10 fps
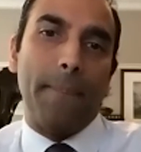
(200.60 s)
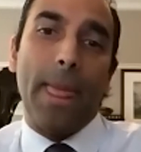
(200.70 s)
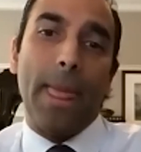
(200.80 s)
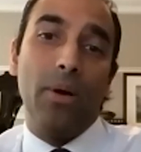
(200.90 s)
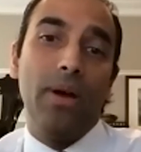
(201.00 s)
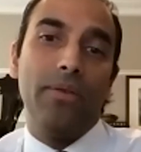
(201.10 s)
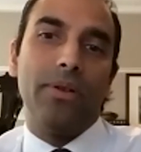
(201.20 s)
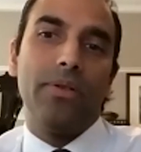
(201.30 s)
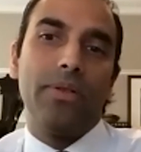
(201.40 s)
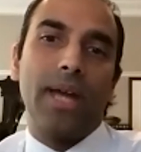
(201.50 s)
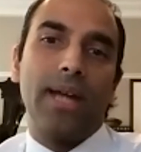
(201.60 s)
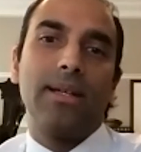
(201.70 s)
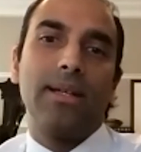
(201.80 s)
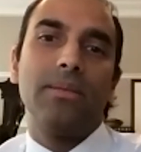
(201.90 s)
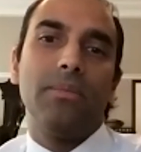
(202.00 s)
However, that
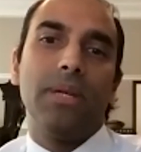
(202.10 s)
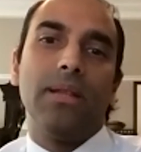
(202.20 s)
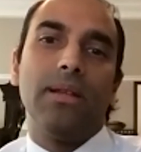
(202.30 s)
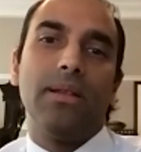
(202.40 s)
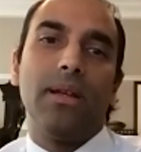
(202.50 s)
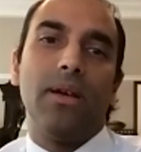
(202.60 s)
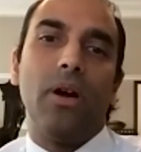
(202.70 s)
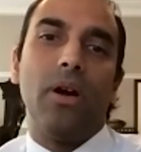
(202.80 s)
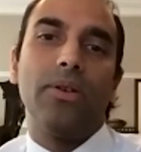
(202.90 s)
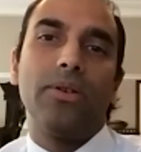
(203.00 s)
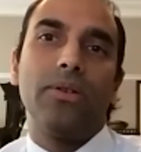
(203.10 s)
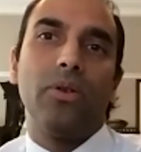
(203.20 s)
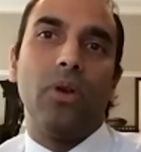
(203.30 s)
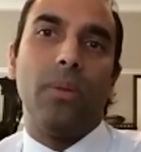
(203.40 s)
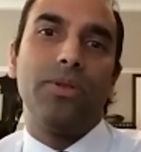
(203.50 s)
doesn't mean that there aren't
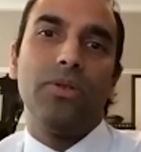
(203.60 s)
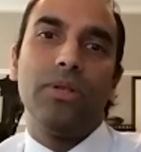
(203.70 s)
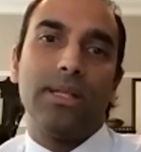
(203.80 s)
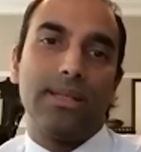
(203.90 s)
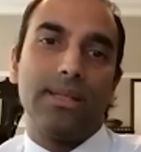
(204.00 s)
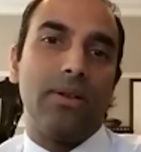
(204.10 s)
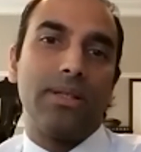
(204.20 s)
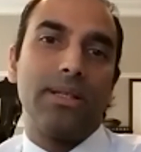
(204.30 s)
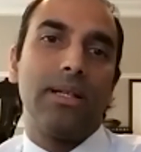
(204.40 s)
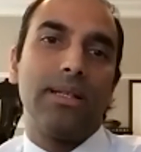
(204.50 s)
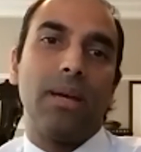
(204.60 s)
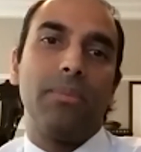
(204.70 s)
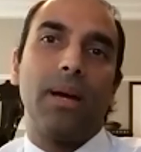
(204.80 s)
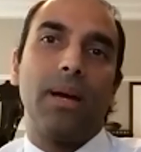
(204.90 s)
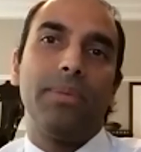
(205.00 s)
good opportunities. There are certainly
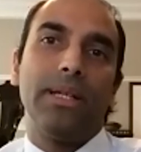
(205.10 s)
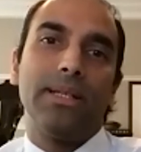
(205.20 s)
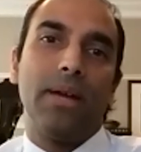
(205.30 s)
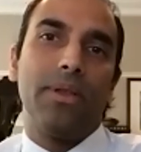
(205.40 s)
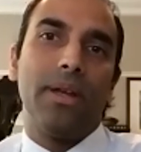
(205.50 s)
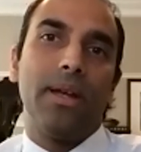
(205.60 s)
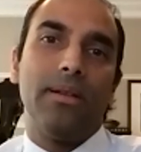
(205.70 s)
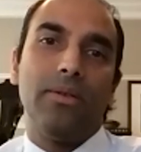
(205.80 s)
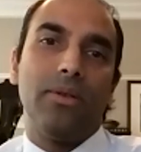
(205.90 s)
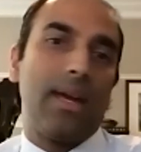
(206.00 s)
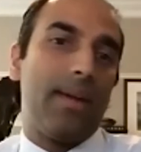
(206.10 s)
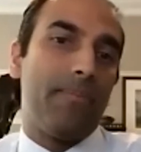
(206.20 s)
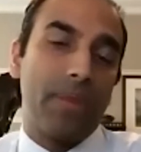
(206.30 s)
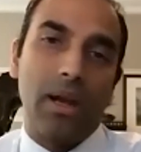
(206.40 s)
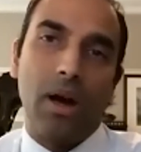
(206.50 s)
some companies out there in the UK,
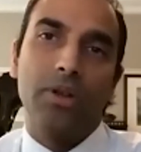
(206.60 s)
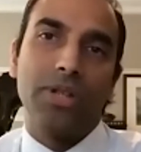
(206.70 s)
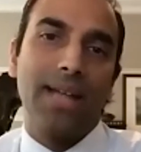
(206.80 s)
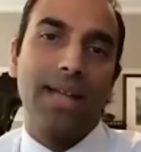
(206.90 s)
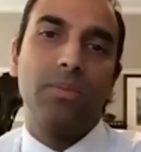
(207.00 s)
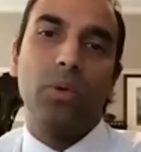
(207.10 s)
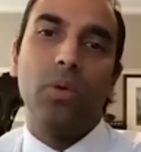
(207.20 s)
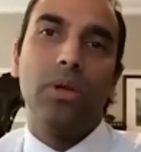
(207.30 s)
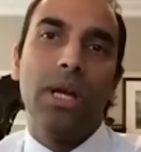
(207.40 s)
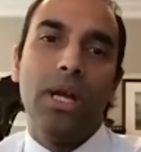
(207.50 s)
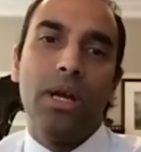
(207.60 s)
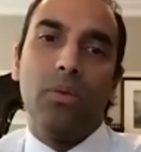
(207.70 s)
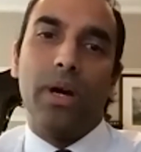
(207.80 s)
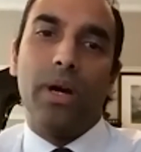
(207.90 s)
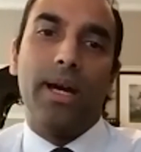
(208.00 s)
large and small,
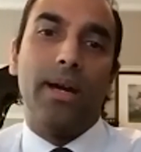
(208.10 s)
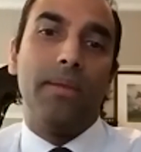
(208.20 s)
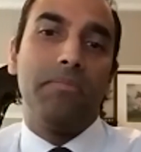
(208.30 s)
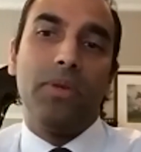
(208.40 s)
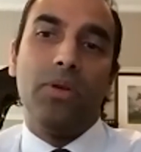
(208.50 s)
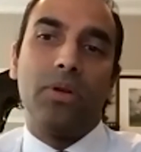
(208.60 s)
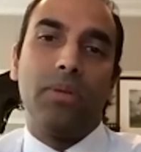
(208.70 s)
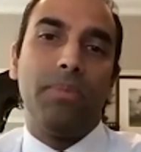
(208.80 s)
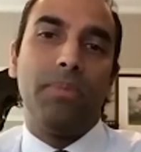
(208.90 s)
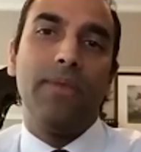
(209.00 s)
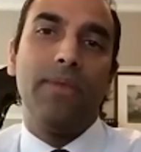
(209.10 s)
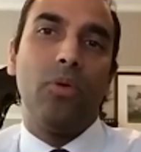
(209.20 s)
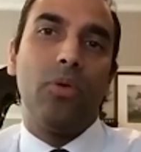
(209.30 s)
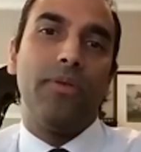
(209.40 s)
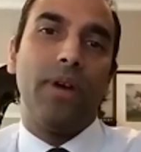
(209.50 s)
where you can pay
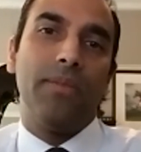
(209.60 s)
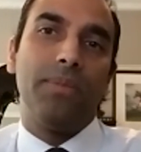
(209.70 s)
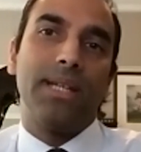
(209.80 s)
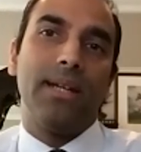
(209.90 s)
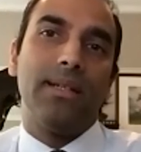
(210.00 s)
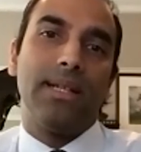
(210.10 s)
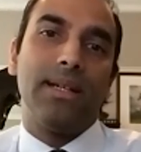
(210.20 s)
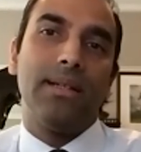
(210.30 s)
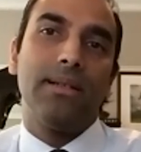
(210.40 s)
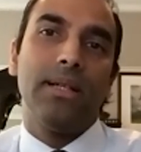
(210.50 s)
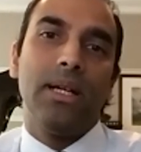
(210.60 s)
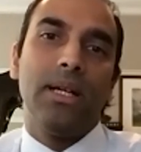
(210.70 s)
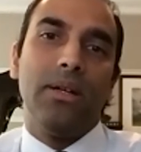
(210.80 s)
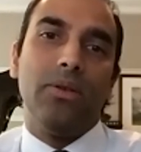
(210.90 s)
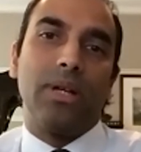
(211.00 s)
4 or 5% a year,
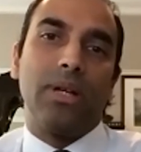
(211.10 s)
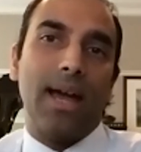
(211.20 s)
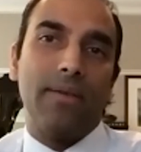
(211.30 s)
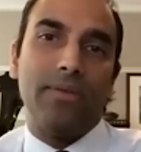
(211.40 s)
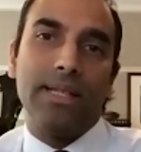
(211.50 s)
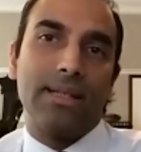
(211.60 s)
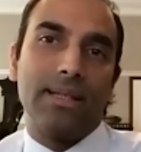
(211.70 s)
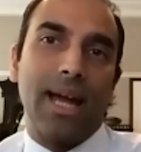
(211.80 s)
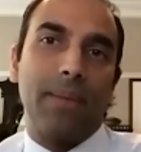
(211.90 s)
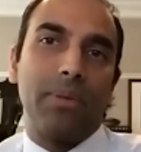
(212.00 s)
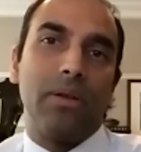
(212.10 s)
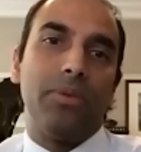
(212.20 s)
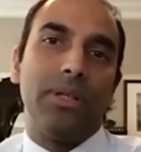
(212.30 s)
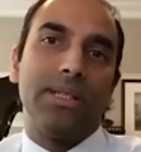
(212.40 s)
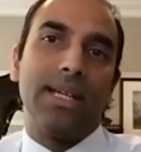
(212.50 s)
you can have decent capital
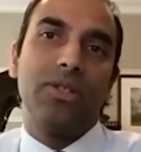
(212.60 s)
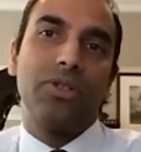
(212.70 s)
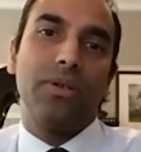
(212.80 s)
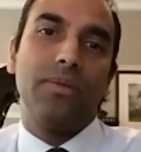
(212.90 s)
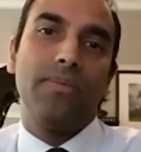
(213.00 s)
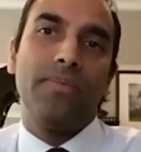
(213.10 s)
appreciation,